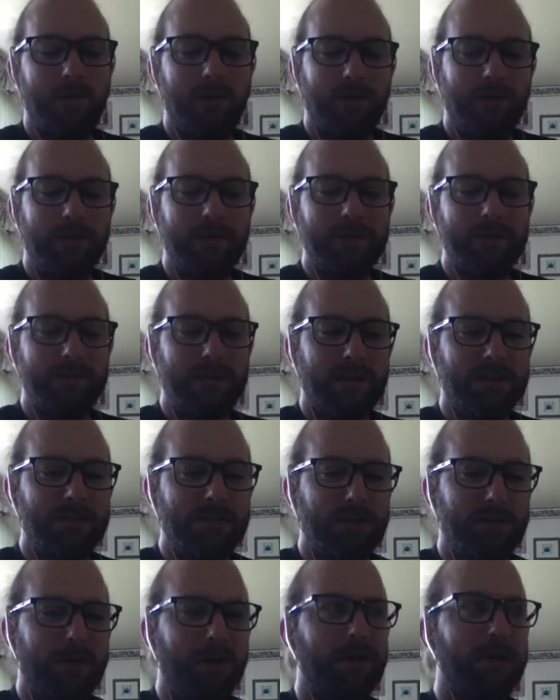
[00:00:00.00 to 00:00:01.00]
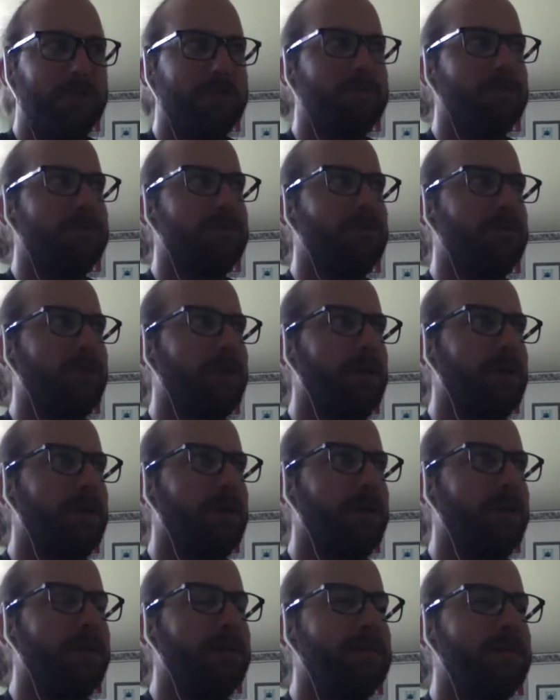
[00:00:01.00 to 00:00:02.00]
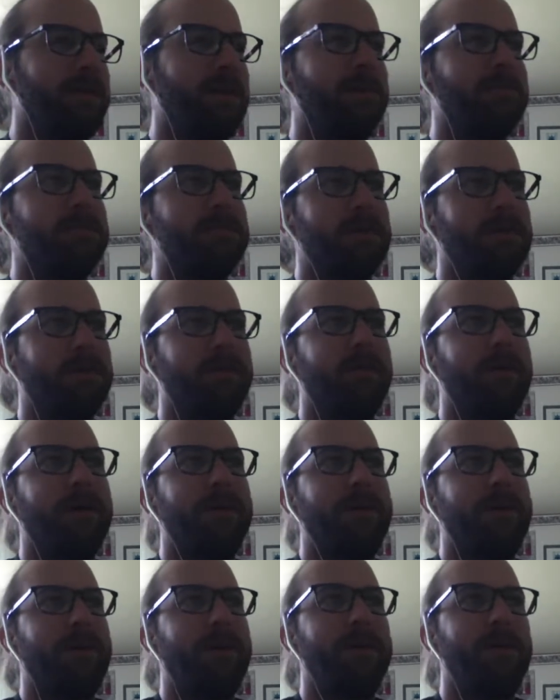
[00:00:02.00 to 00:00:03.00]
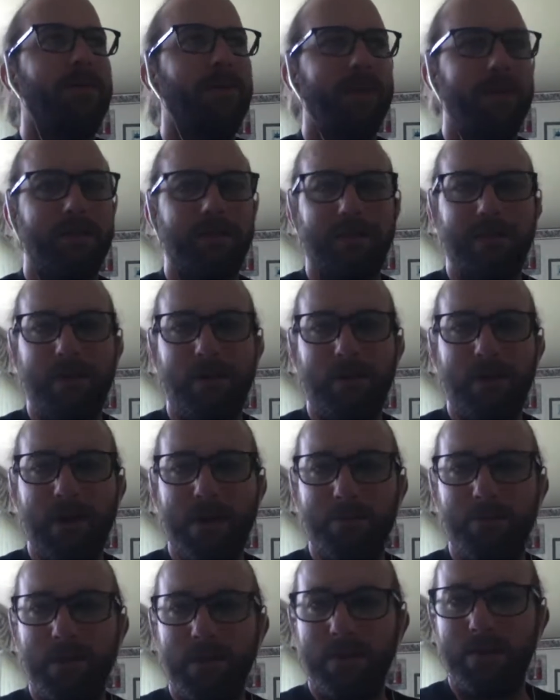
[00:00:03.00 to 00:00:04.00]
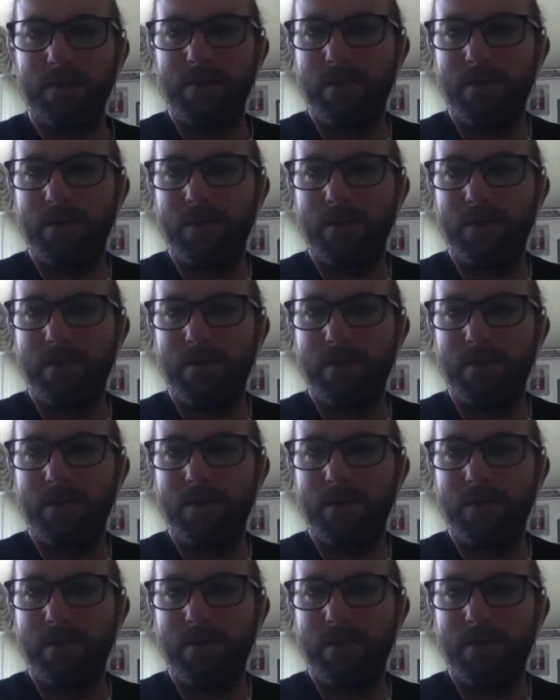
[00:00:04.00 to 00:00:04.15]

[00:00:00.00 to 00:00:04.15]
already sketchy about doing exams online anyway, let alone AP.